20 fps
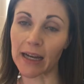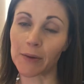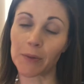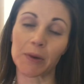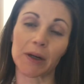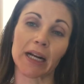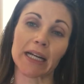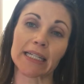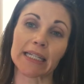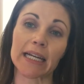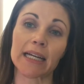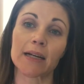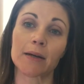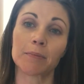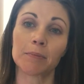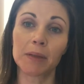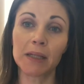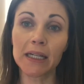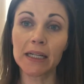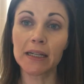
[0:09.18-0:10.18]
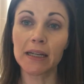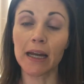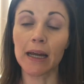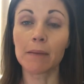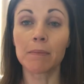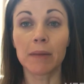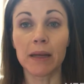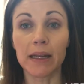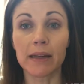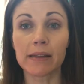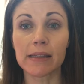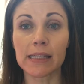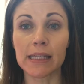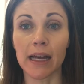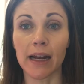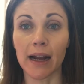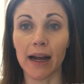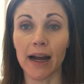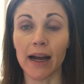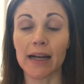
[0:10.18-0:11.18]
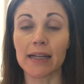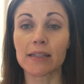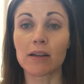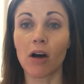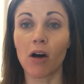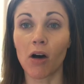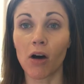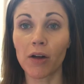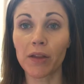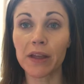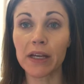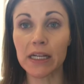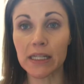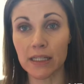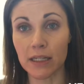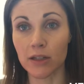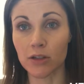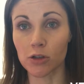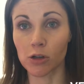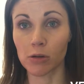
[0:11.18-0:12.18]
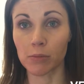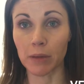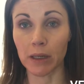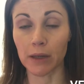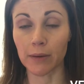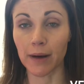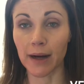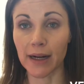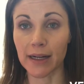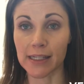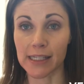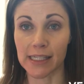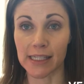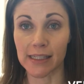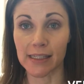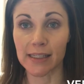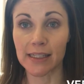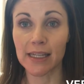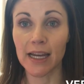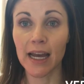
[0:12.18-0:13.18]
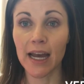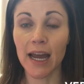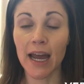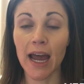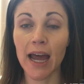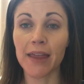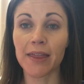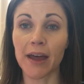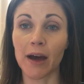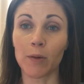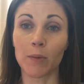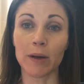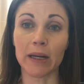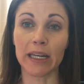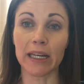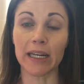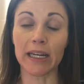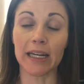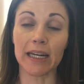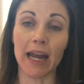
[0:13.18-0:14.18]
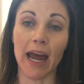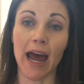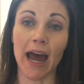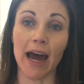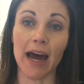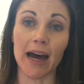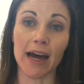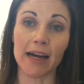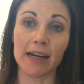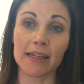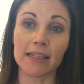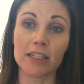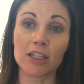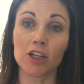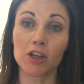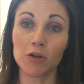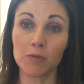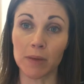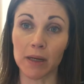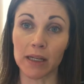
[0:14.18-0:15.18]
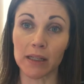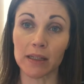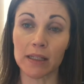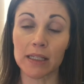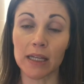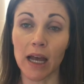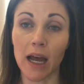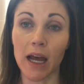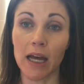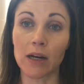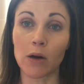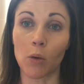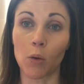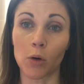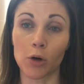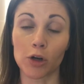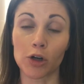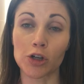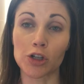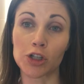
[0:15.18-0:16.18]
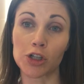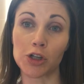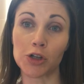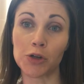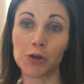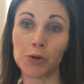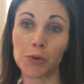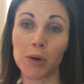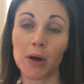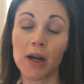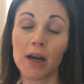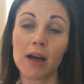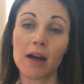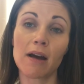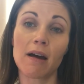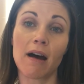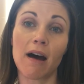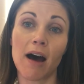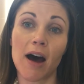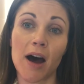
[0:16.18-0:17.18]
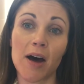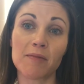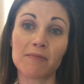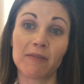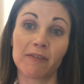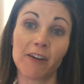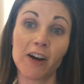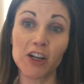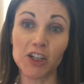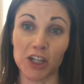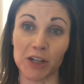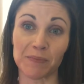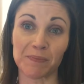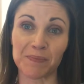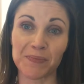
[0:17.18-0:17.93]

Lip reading: when I say complete, it means that it has all the essential amino acids that we need as humans in order to function.